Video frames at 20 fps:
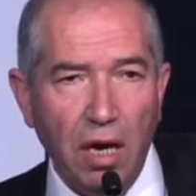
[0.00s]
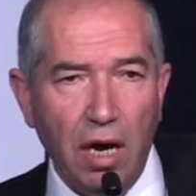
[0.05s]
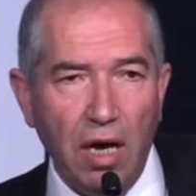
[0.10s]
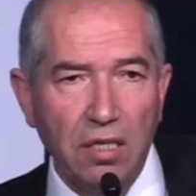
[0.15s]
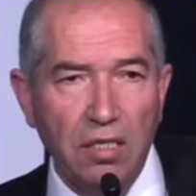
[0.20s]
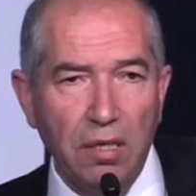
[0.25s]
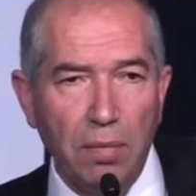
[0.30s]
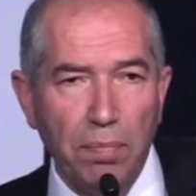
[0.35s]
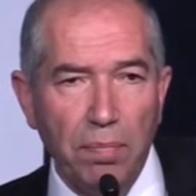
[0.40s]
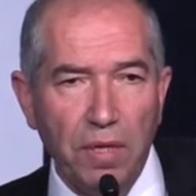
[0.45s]

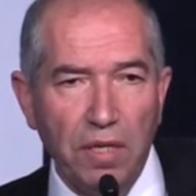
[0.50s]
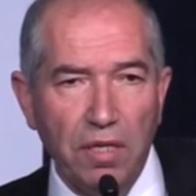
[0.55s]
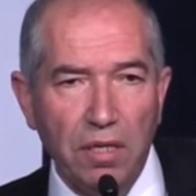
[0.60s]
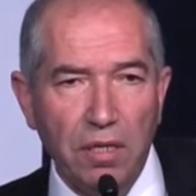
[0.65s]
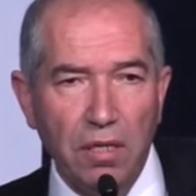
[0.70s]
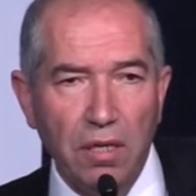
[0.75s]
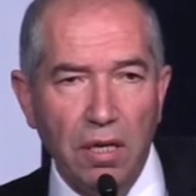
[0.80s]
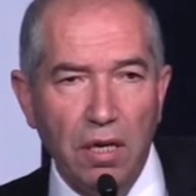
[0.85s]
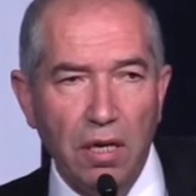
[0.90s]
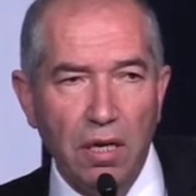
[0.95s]
I submitted
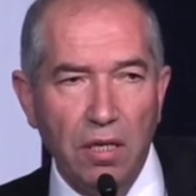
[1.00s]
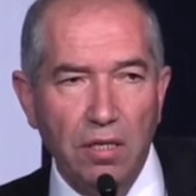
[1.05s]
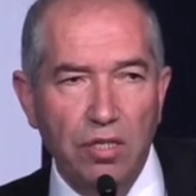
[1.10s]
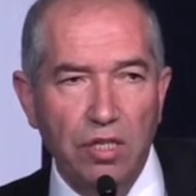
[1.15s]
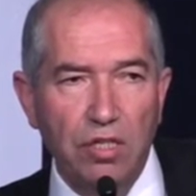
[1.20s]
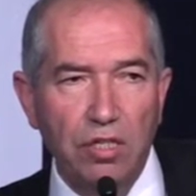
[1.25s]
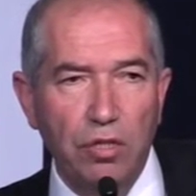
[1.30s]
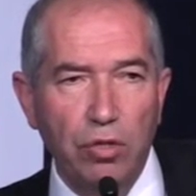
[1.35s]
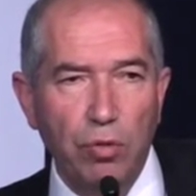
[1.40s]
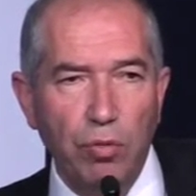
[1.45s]

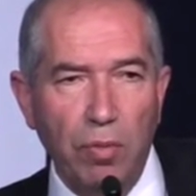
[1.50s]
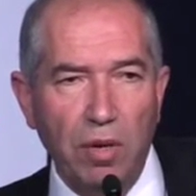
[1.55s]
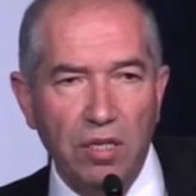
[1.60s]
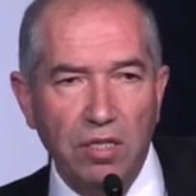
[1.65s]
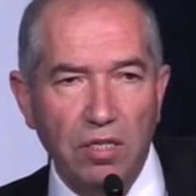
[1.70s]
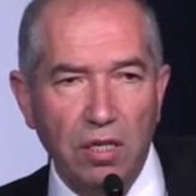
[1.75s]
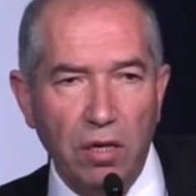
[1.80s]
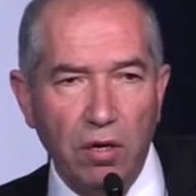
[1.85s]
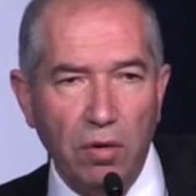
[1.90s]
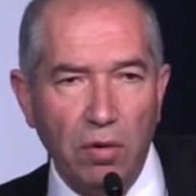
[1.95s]
just two
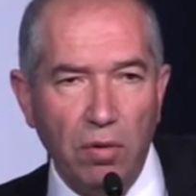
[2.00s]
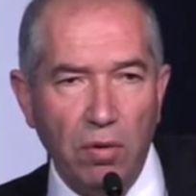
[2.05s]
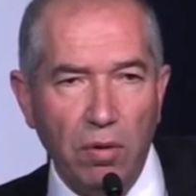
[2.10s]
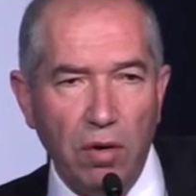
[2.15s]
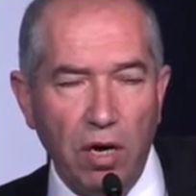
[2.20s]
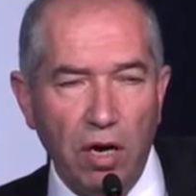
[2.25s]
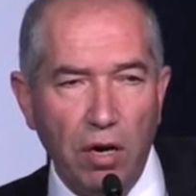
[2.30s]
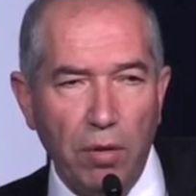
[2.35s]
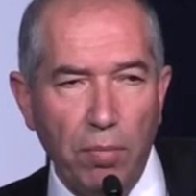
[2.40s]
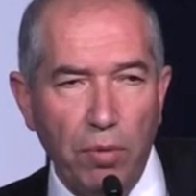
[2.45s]
months
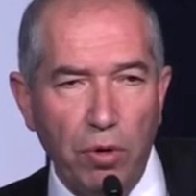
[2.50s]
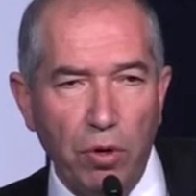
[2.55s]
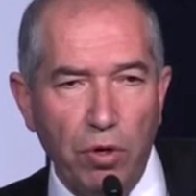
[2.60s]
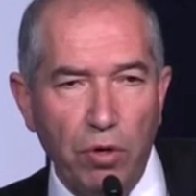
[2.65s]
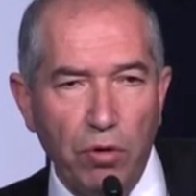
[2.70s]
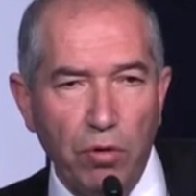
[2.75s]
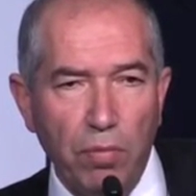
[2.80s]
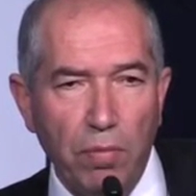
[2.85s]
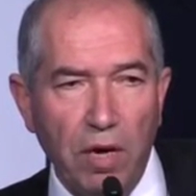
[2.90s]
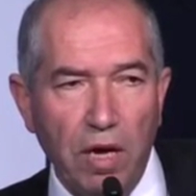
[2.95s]
ago a
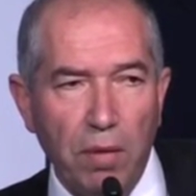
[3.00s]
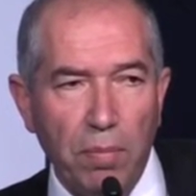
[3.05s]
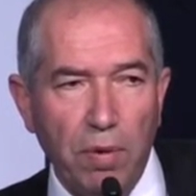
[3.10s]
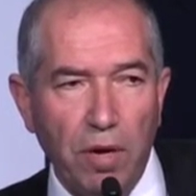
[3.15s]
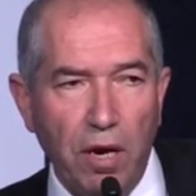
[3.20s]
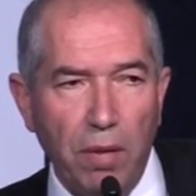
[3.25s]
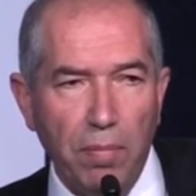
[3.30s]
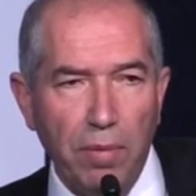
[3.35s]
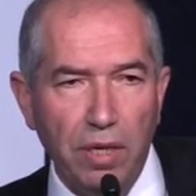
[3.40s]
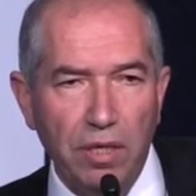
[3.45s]
report to my
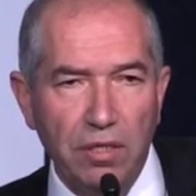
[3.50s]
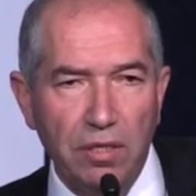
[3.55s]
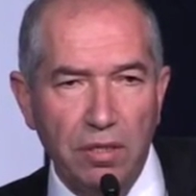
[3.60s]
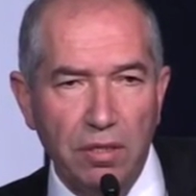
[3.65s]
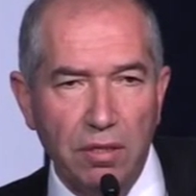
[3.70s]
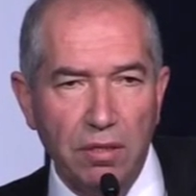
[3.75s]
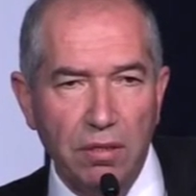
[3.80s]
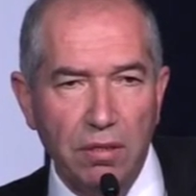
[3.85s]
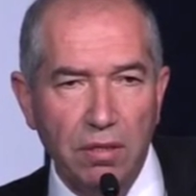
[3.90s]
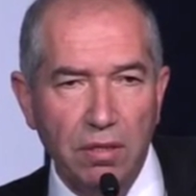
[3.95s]
prime minister